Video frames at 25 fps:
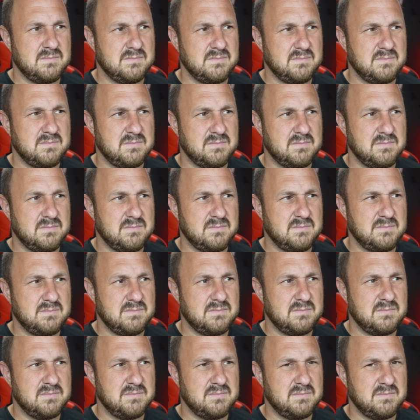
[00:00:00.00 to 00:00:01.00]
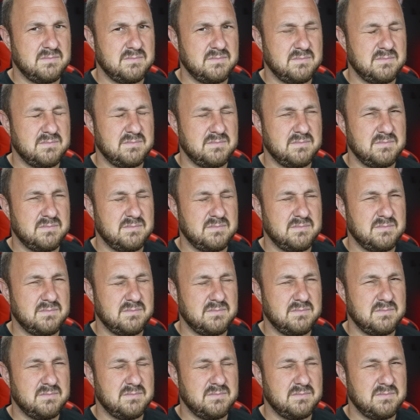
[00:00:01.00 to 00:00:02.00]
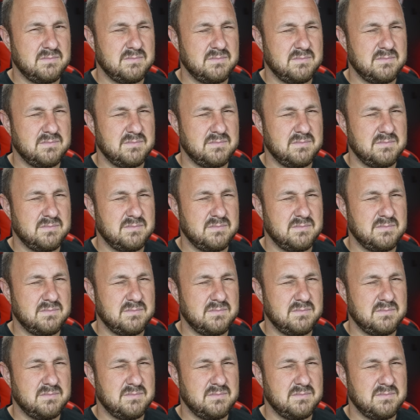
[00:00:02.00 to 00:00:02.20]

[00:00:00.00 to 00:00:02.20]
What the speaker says: The person shown says nothing.